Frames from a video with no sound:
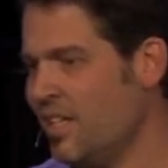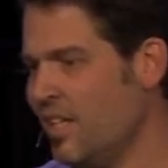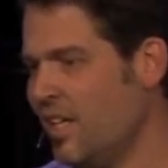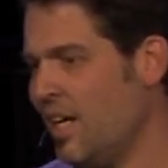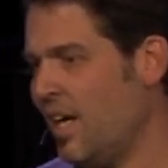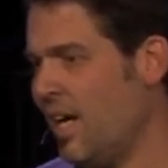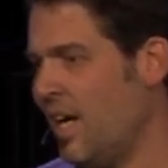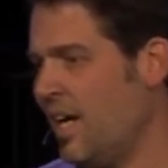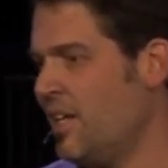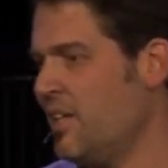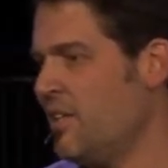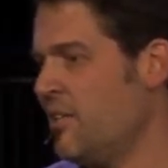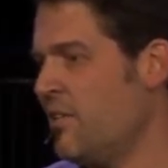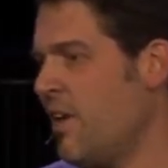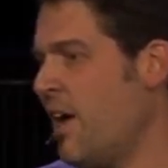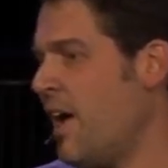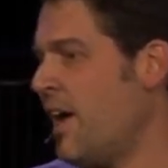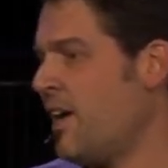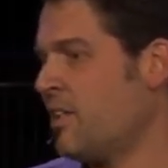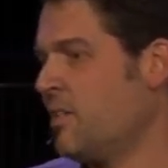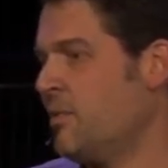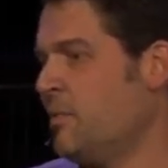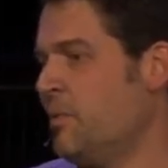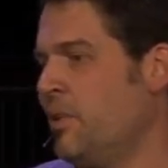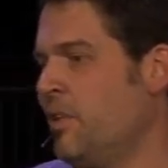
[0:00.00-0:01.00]
I
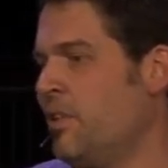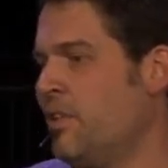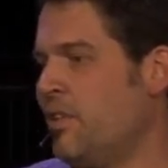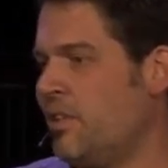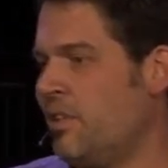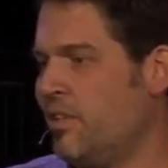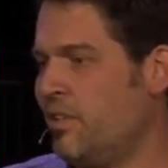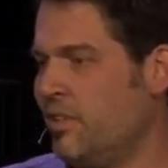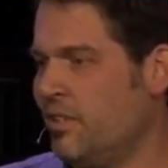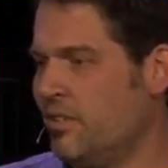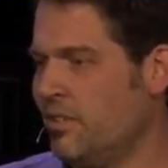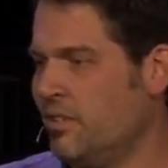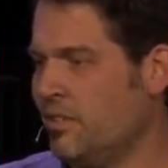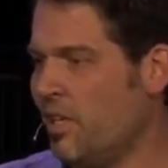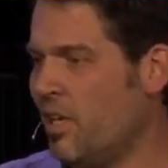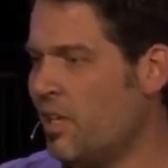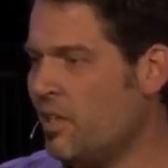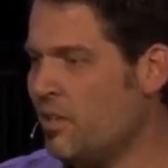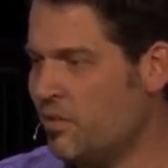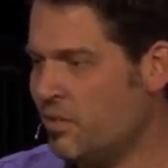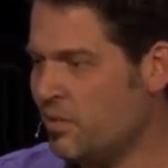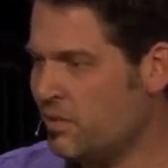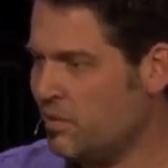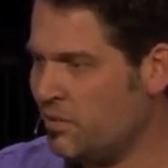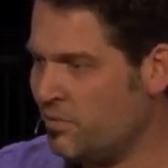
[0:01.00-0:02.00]
interact with
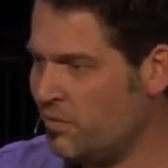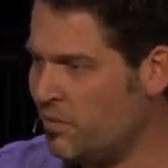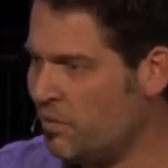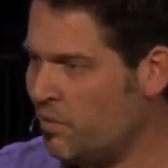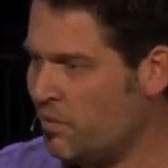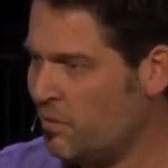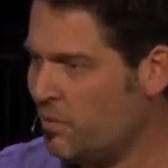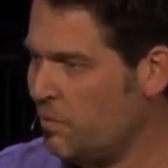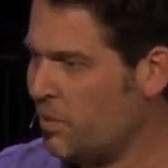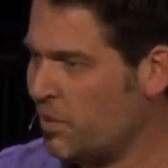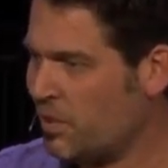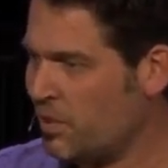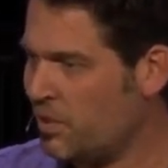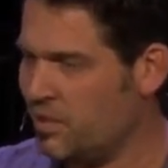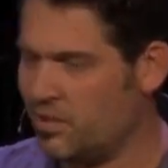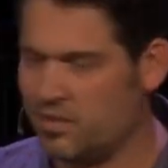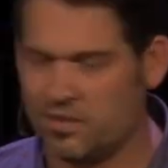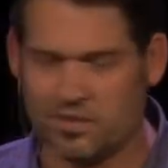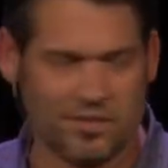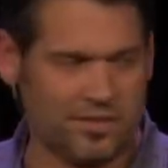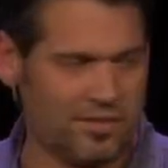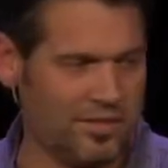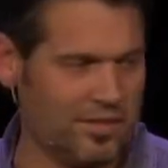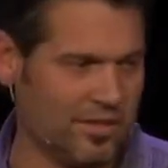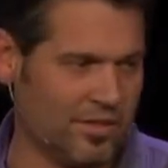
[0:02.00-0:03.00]
hundreds of youth
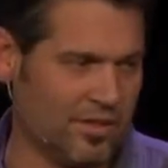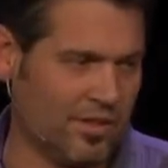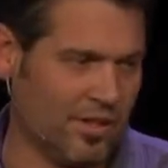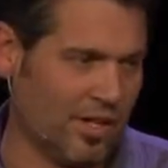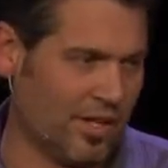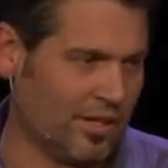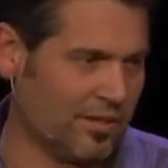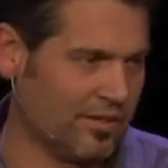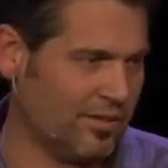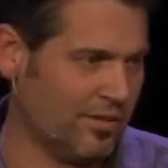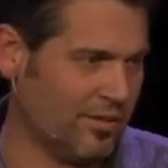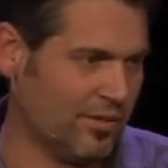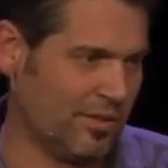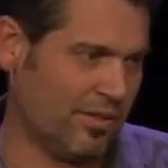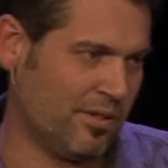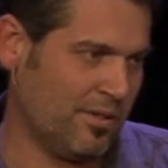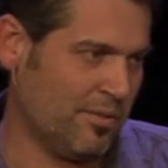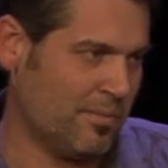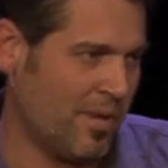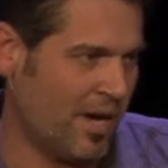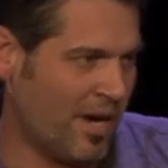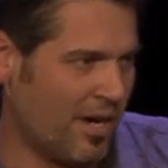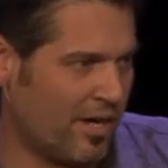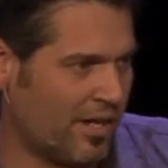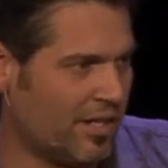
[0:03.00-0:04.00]
workers across North
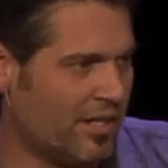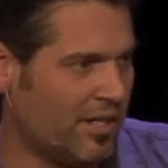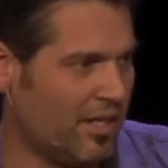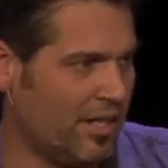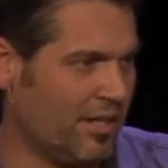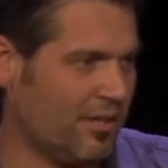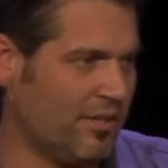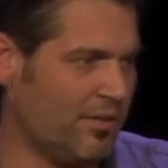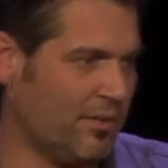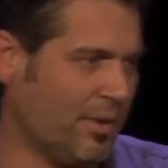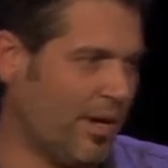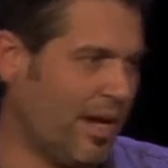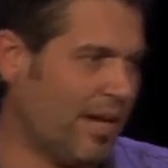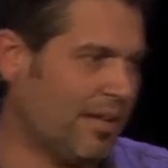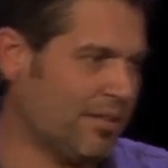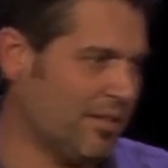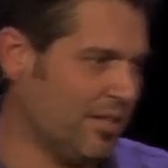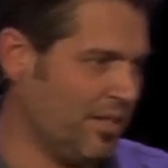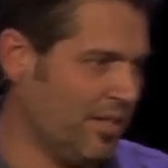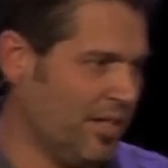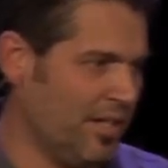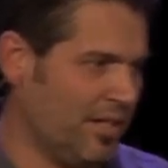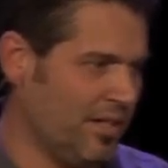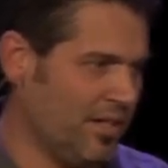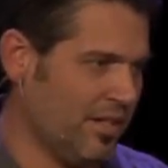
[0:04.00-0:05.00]
America throughout
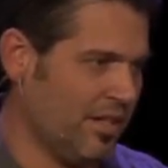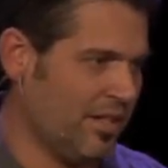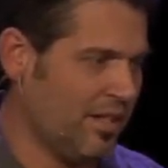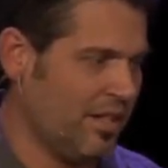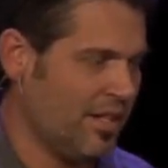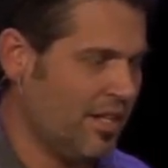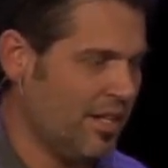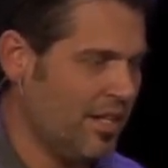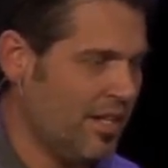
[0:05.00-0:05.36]
the year,